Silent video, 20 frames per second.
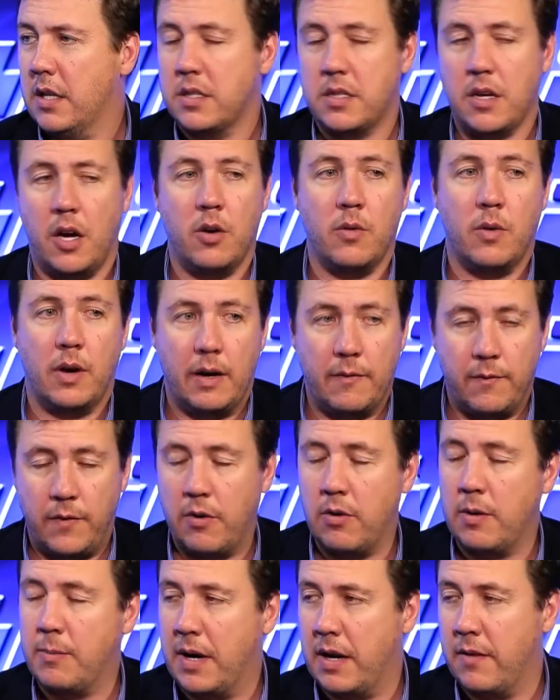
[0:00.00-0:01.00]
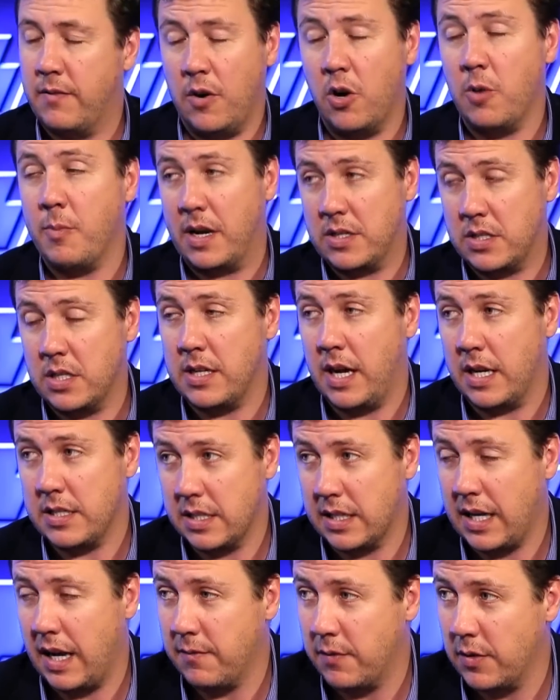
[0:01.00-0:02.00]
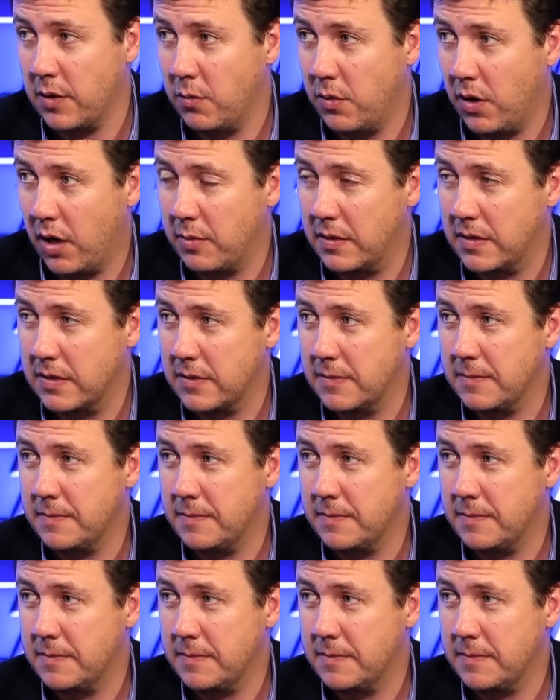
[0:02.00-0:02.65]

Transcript: So very much a danger game for the Wallabies.